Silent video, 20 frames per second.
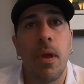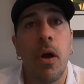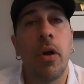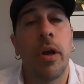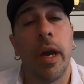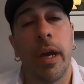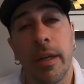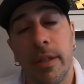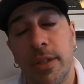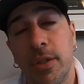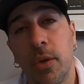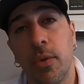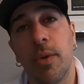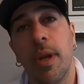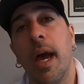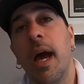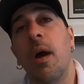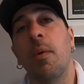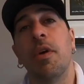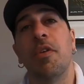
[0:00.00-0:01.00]
Okay, so
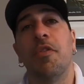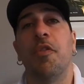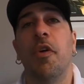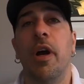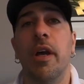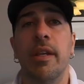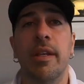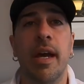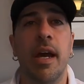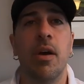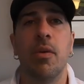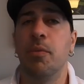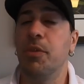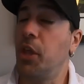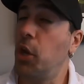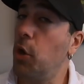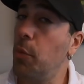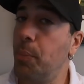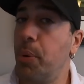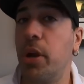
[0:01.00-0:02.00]
now we find out,
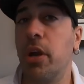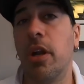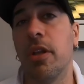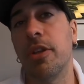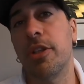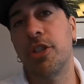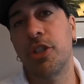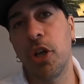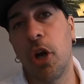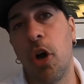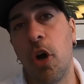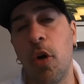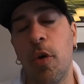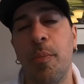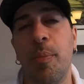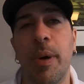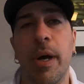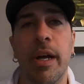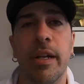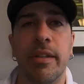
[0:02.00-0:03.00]
they don't put it on the
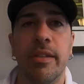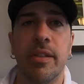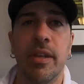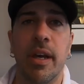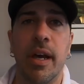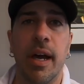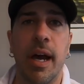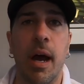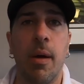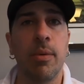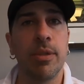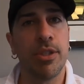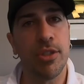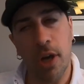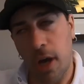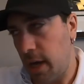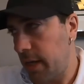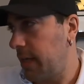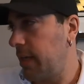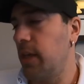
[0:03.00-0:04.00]
show, but
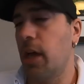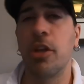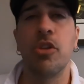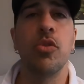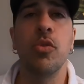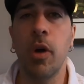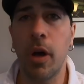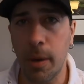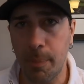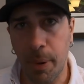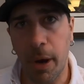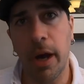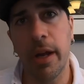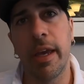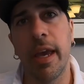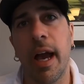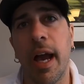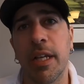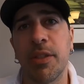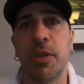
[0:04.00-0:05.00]
I do a
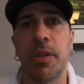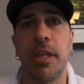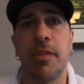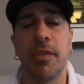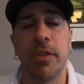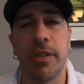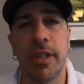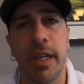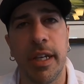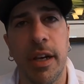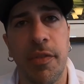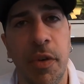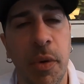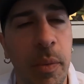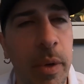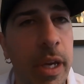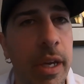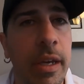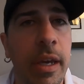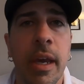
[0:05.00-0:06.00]
podcast with Evil Dick every
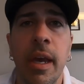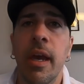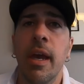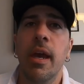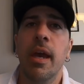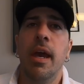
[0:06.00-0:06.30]
week.